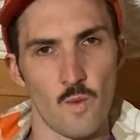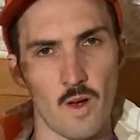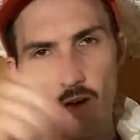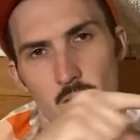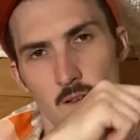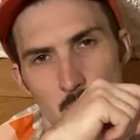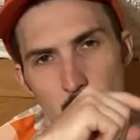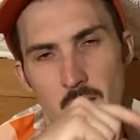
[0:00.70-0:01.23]

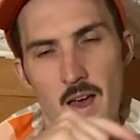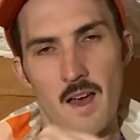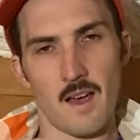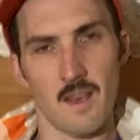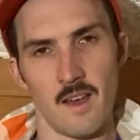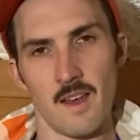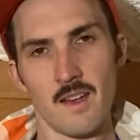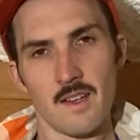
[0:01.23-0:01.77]
welcome
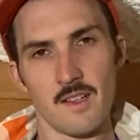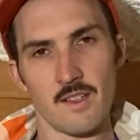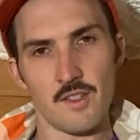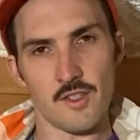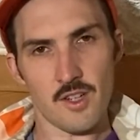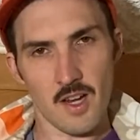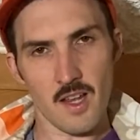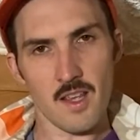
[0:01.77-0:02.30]
back to
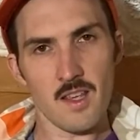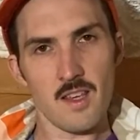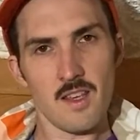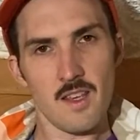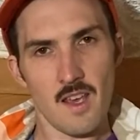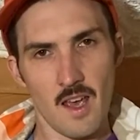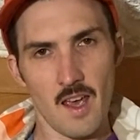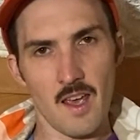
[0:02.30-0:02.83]

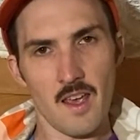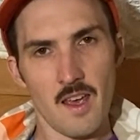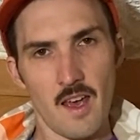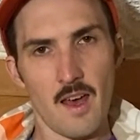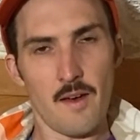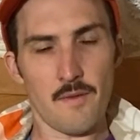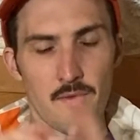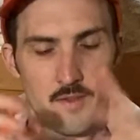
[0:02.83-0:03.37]
Janky
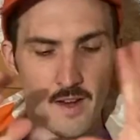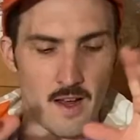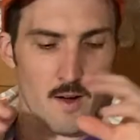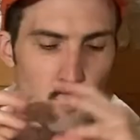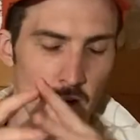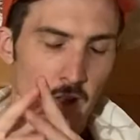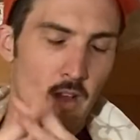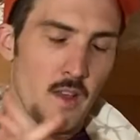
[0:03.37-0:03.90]
AF. Now,
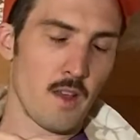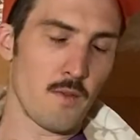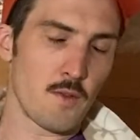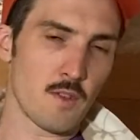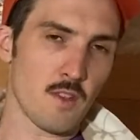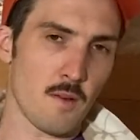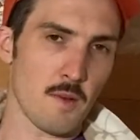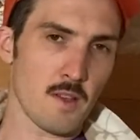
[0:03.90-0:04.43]
if you
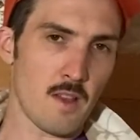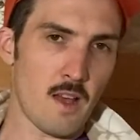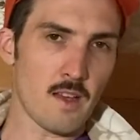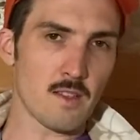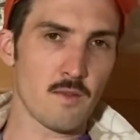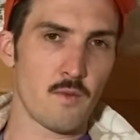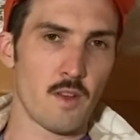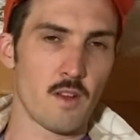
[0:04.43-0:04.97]
saw my
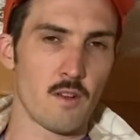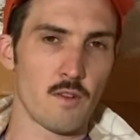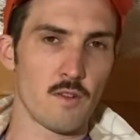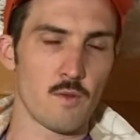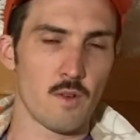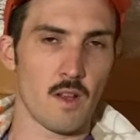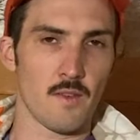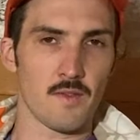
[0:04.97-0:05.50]
last video, you
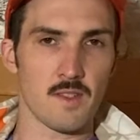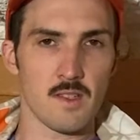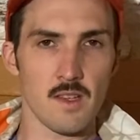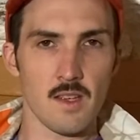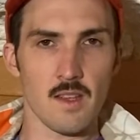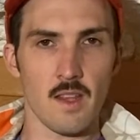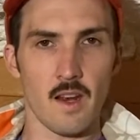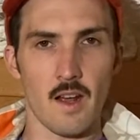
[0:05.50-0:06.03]
will have
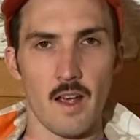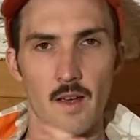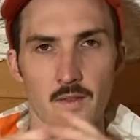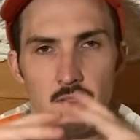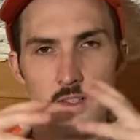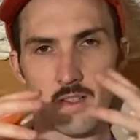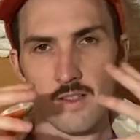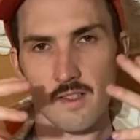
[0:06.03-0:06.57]
seen that I have
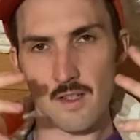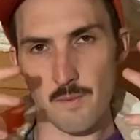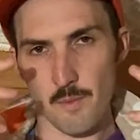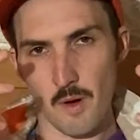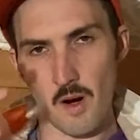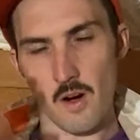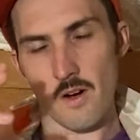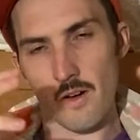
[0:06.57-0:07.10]
since
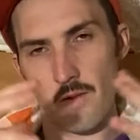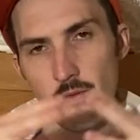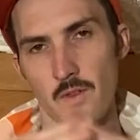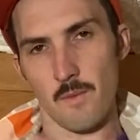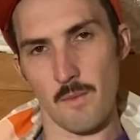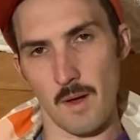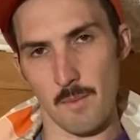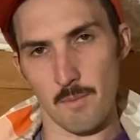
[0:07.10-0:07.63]
departed
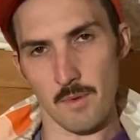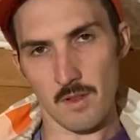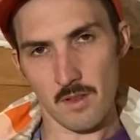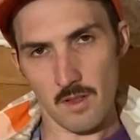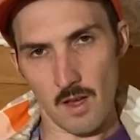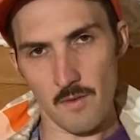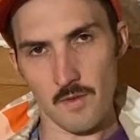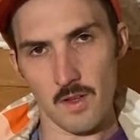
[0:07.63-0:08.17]
from my
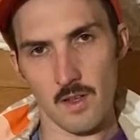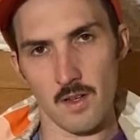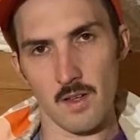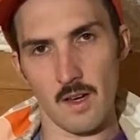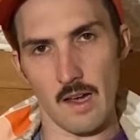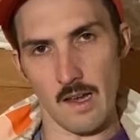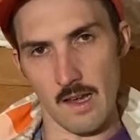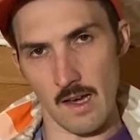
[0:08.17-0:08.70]
beloved,
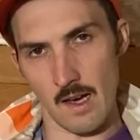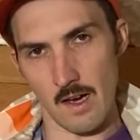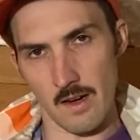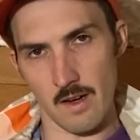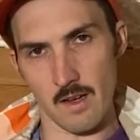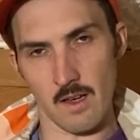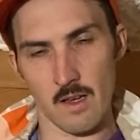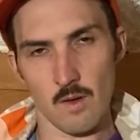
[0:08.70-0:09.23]

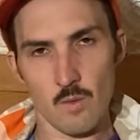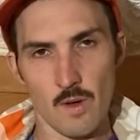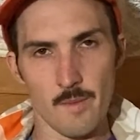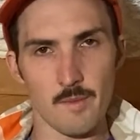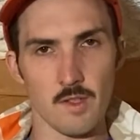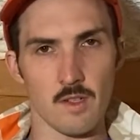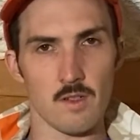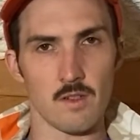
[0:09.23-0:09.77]
iconic,
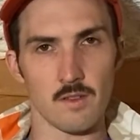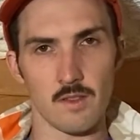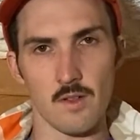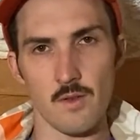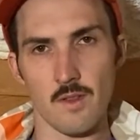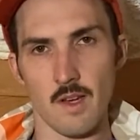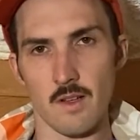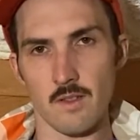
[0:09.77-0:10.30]
whimsical
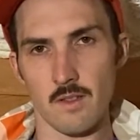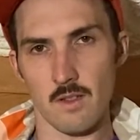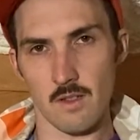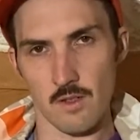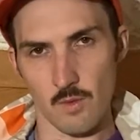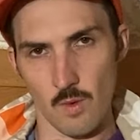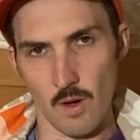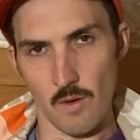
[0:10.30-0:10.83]

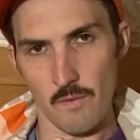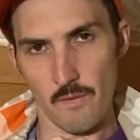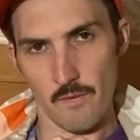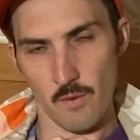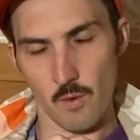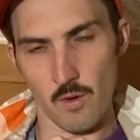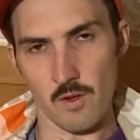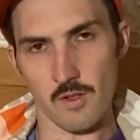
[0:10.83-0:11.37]
2012
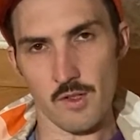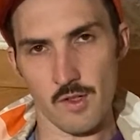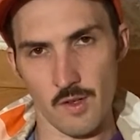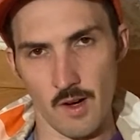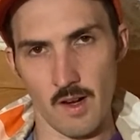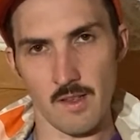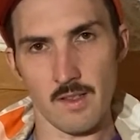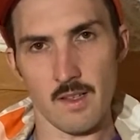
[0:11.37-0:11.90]
Ford
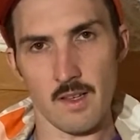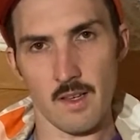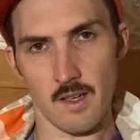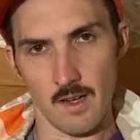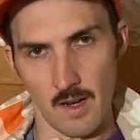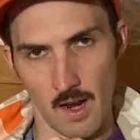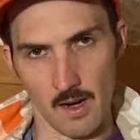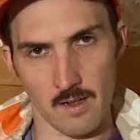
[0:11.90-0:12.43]
Transit
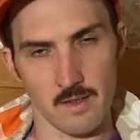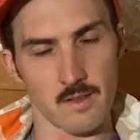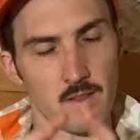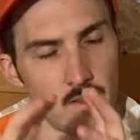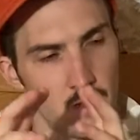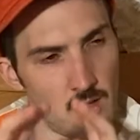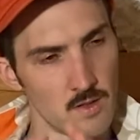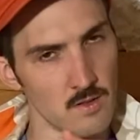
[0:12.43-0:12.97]
Connect. It's a
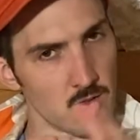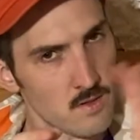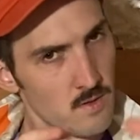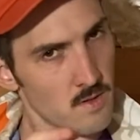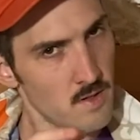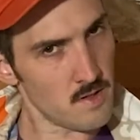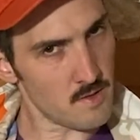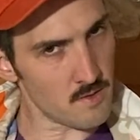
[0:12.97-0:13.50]
long
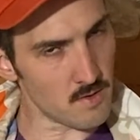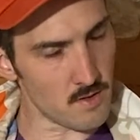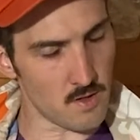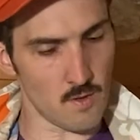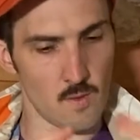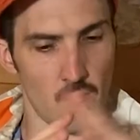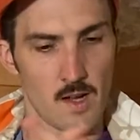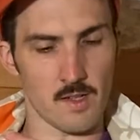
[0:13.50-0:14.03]
story, you can go
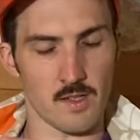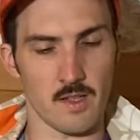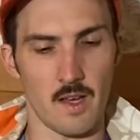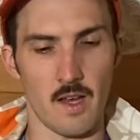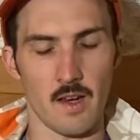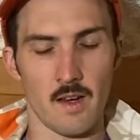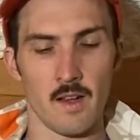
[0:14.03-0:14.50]
watch that.